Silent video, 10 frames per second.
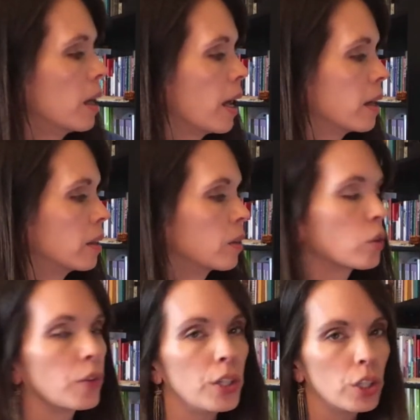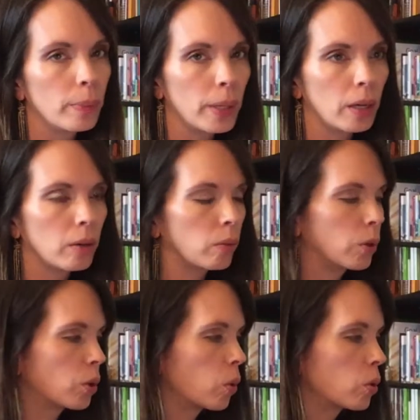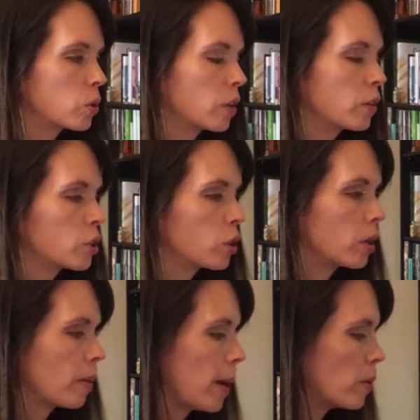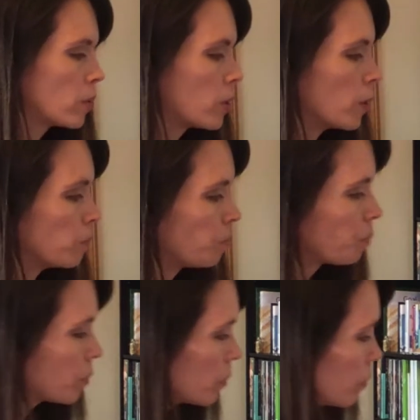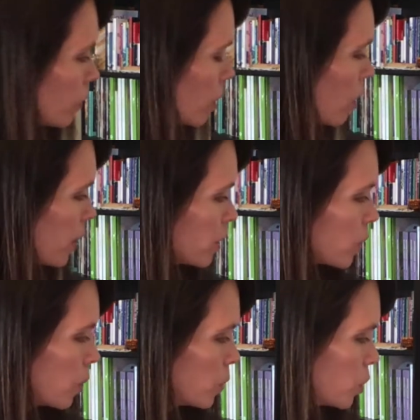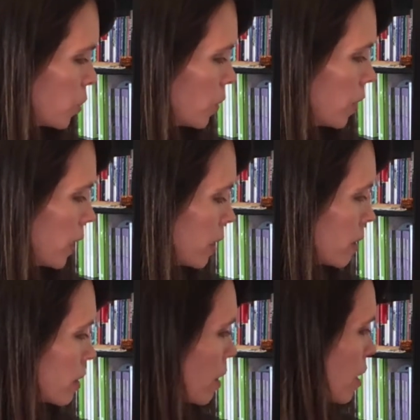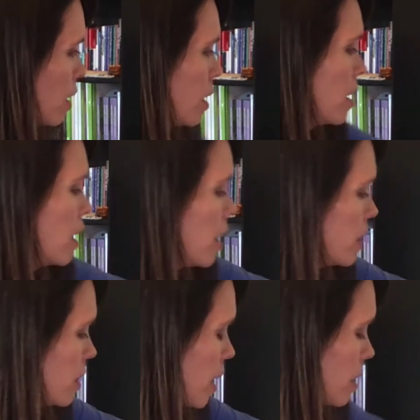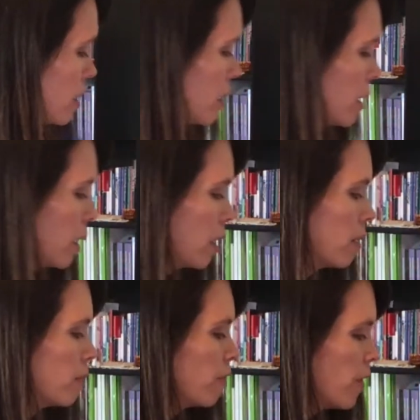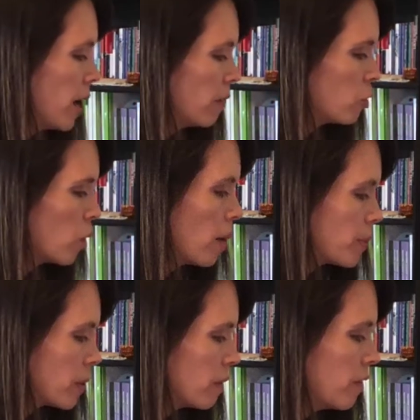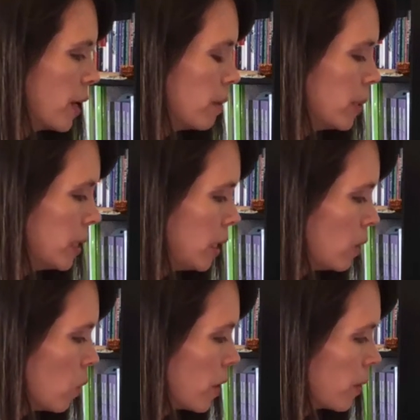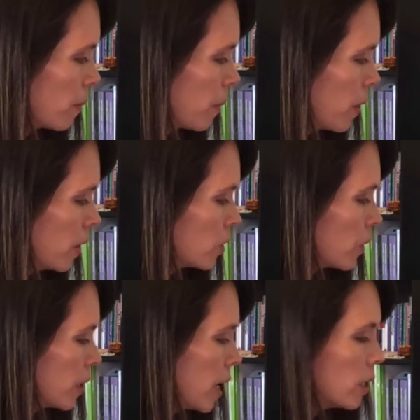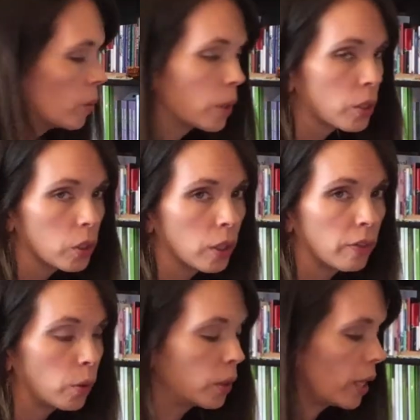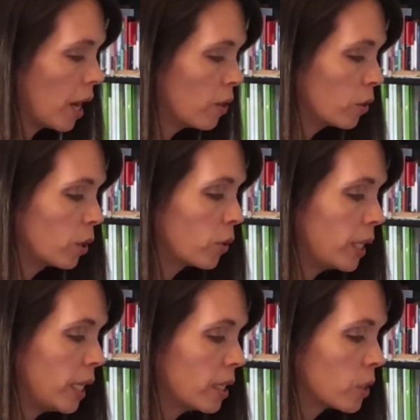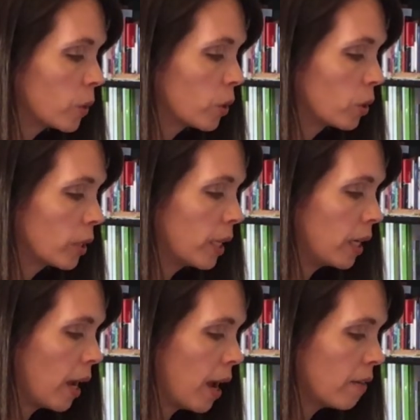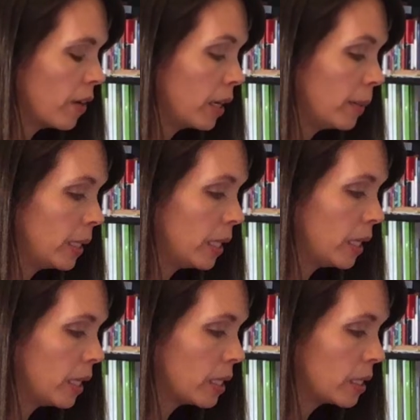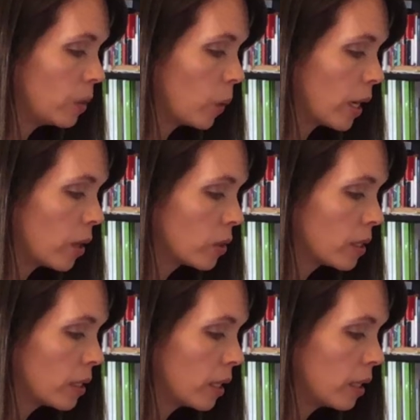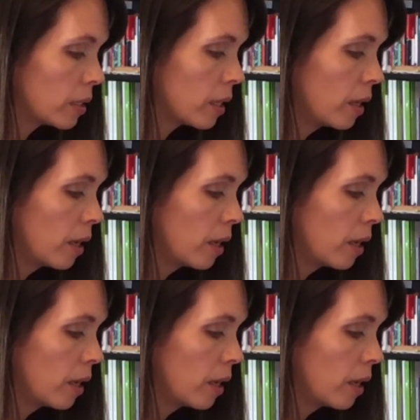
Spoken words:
and there's free shipping when your order's over a certain amount. So, all right, so those two things. And then 5 drops of vitamin E oil. So again, you want to look for the other ingredients when you're looking at vitamin E and see what else is in it,